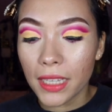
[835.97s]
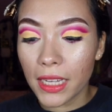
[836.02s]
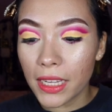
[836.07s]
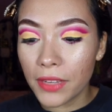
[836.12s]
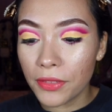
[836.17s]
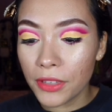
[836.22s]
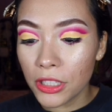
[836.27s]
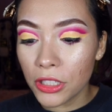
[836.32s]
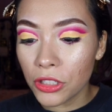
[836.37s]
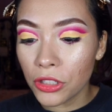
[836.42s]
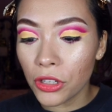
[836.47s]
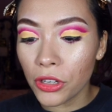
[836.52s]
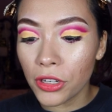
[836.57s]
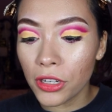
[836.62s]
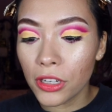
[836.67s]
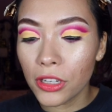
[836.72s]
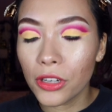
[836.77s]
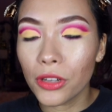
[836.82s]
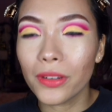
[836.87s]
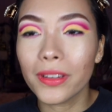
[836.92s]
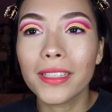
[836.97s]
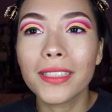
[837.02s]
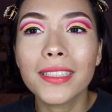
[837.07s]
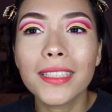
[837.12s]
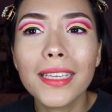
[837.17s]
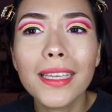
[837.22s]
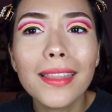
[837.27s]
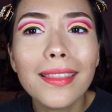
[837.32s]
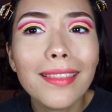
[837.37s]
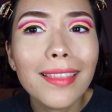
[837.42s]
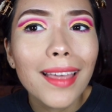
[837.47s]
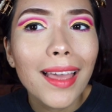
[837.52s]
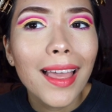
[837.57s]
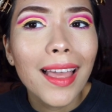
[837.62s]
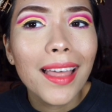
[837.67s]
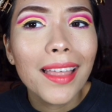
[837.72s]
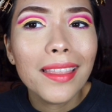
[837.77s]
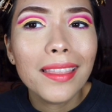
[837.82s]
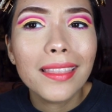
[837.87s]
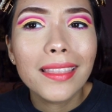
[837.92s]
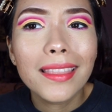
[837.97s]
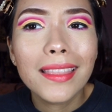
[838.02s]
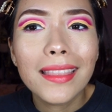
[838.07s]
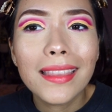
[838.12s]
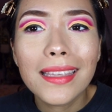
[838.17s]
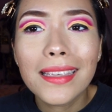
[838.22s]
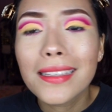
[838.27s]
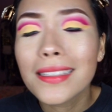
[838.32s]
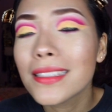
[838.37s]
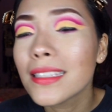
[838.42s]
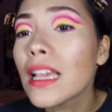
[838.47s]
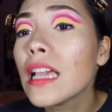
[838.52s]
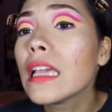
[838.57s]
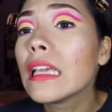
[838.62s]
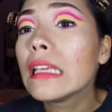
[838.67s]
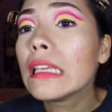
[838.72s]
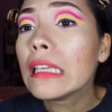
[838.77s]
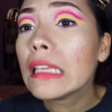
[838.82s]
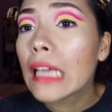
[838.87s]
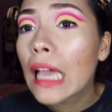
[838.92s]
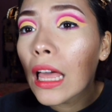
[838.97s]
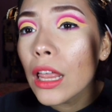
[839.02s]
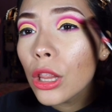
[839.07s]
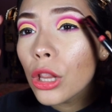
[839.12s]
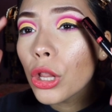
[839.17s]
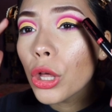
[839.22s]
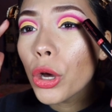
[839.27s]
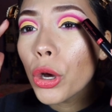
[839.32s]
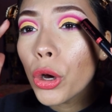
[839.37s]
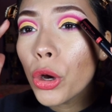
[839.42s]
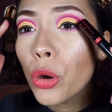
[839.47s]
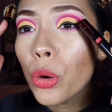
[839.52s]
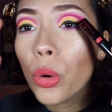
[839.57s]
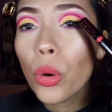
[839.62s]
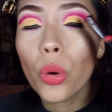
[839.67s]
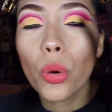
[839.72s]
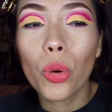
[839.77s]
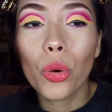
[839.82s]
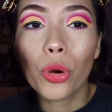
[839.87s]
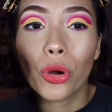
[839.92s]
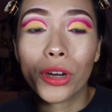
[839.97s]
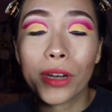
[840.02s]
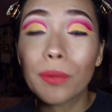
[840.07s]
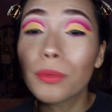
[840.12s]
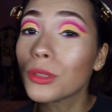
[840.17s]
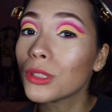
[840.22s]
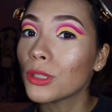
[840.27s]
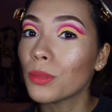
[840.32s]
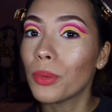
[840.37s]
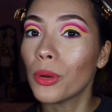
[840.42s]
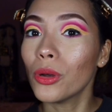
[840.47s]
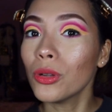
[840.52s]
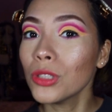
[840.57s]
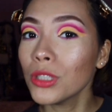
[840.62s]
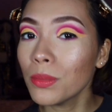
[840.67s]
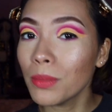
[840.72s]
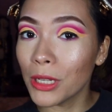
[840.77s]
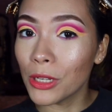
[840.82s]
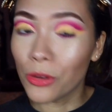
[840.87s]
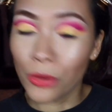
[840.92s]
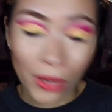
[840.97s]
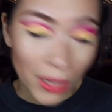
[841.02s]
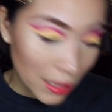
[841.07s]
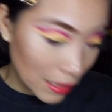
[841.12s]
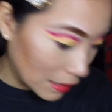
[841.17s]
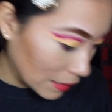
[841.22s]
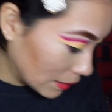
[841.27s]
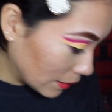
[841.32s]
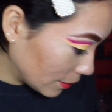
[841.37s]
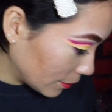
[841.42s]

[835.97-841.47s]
I even started noticing that this yellow, or it was supposed to be green,